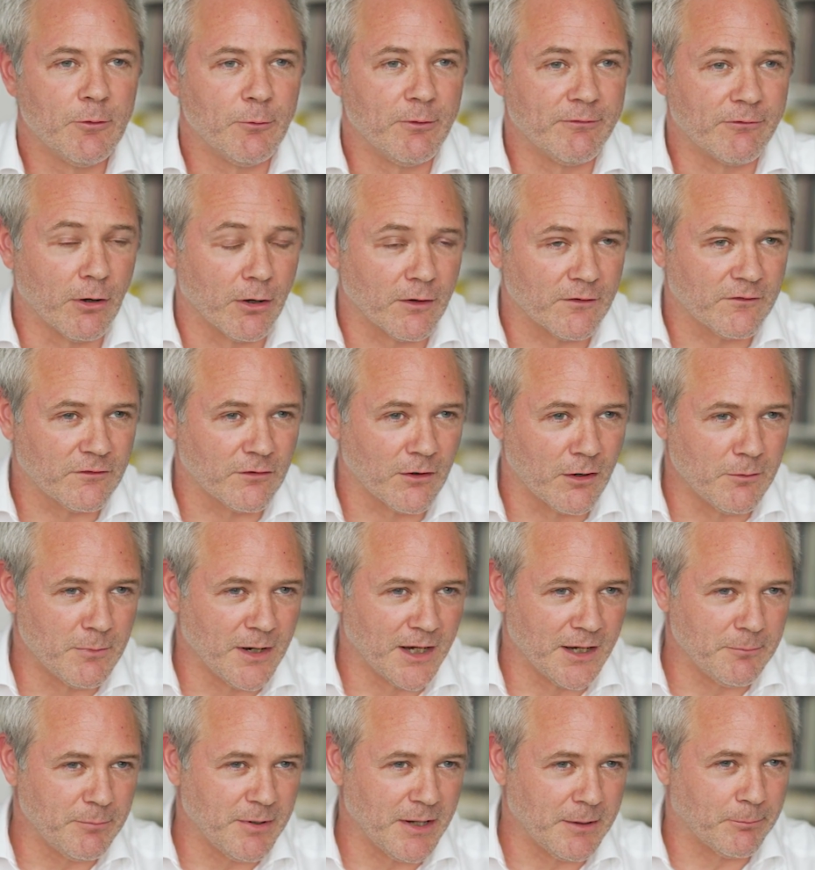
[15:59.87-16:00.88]
We've got so
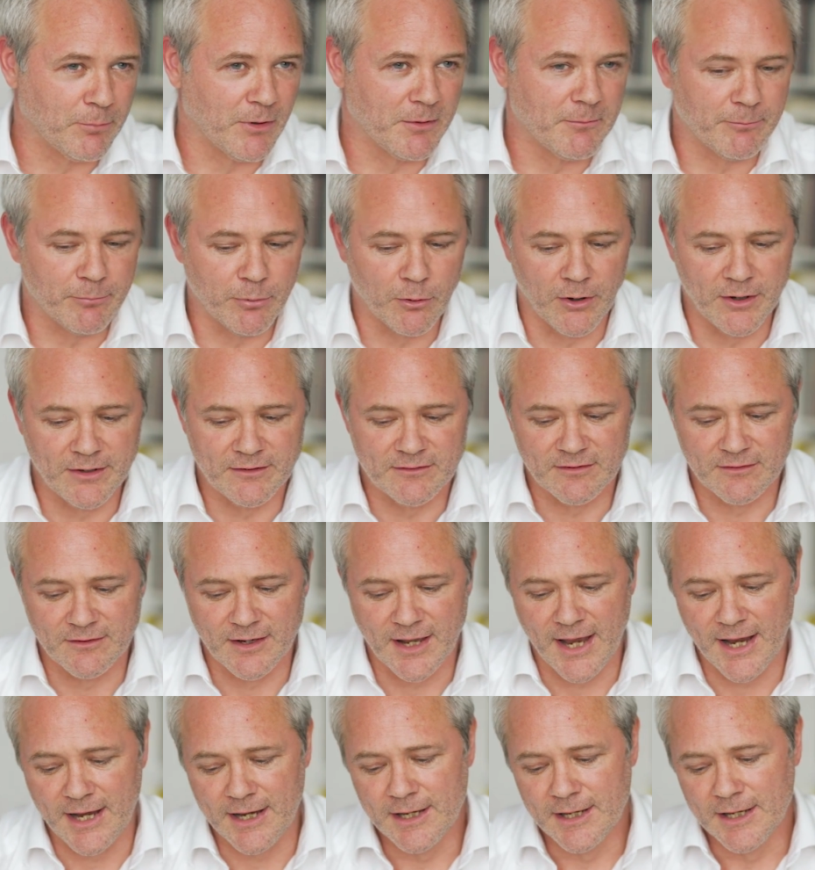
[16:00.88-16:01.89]
many people employed
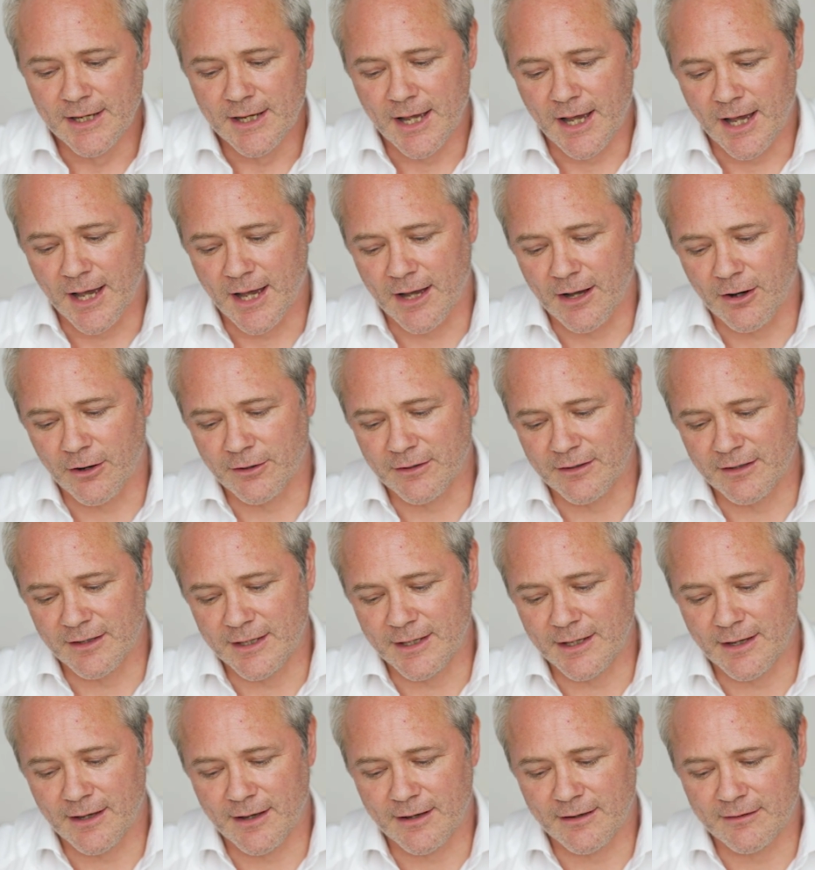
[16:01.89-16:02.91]
today on the